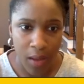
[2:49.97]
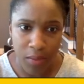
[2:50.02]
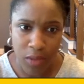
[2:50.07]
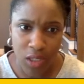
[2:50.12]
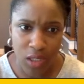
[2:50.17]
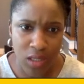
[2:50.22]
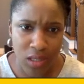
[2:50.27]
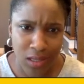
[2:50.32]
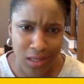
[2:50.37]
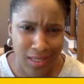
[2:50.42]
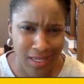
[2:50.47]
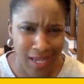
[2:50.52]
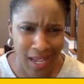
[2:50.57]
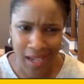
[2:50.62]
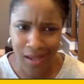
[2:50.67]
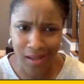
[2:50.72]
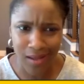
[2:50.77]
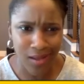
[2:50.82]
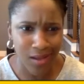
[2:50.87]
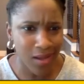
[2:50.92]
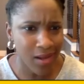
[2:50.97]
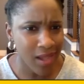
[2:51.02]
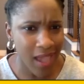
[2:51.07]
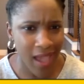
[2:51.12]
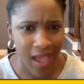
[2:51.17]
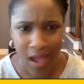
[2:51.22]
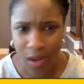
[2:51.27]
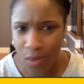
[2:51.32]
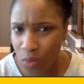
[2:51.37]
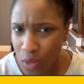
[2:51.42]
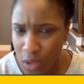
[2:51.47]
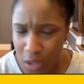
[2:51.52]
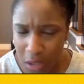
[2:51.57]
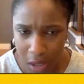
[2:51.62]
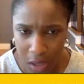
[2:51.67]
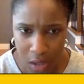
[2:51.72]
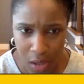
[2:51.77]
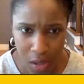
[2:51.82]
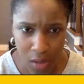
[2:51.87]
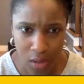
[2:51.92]
Just take a look at what
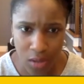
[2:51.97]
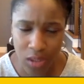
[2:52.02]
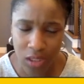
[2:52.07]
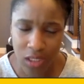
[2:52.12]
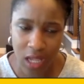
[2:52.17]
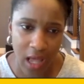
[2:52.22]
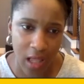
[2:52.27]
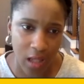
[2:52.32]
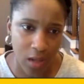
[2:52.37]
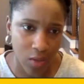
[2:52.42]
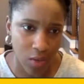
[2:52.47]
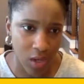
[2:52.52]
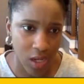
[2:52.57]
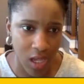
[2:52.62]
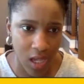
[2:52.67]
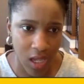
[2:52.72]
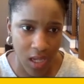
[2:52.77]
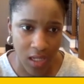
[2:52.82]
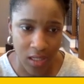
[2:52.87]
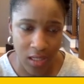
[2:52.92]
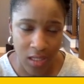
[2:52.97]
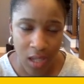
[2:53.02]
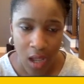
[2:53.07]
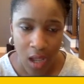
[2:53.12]
your salary is